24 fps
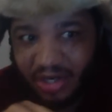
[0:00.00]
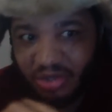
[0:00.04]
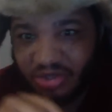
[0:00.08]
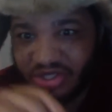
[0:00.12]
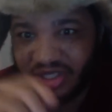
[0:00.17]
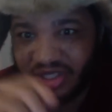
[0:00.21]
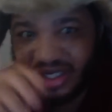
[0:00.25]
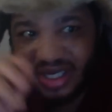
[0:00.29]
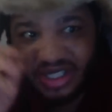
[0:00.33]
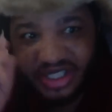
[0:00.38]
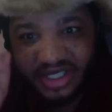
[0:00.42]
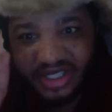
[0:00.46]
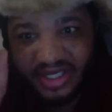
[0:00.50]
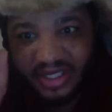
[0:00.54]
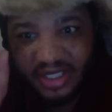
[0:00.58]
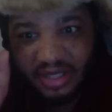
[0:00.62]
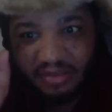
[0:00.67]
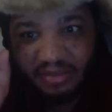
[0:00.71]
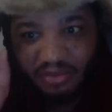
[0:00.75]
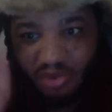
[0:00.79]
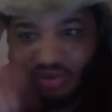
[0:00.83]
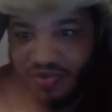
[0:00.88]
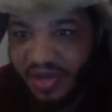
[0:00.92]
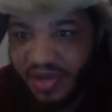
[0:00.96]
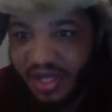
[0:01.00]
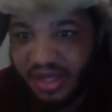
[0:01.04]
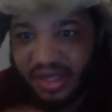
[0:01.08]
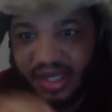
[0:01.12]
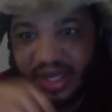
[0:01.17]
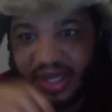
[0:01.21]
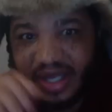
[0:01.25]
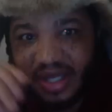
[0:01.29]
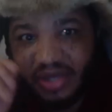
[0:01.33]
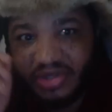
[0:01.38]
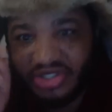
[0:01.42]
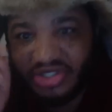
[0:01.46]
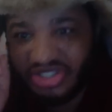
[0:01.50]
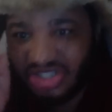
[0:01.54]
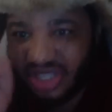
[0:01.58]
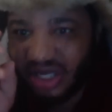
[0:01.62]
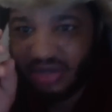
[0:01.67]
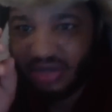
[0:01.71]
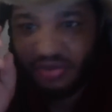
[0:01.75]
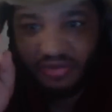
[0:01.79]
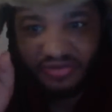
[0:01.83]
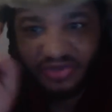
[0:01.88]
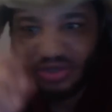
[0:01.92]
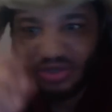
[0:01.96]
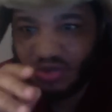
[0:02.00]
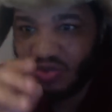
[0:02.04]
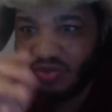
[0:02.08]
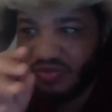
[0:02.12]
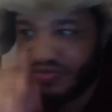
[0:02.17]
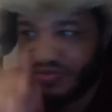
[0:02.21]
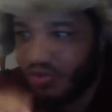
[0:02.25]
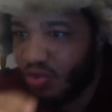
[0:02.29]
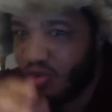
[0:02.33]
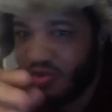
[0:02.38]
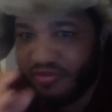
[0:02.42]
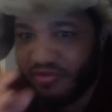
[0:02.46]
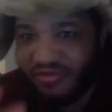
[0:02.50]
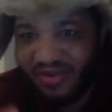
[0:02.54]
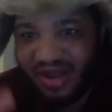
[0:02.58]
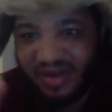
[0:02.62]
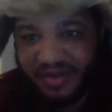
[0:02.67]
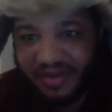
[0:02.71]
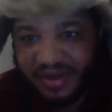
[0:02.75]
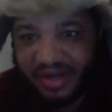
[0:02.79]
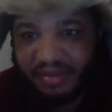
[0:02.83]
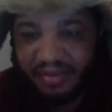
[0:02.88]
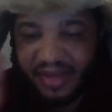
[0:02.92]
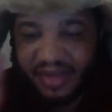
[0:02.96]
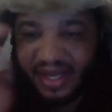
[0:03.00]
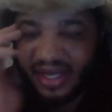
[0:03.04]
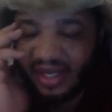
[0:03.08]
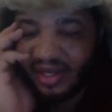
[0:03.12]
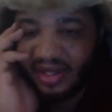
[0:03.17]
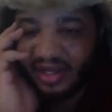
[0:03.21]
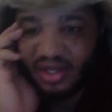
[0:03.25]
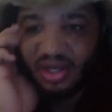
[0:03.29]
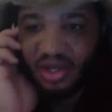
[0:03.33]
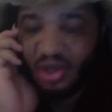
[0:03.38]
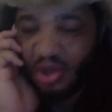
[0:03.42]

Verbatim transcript: You see that shit in the movie theaters, Channel 2, 4, 5, you know what I mean?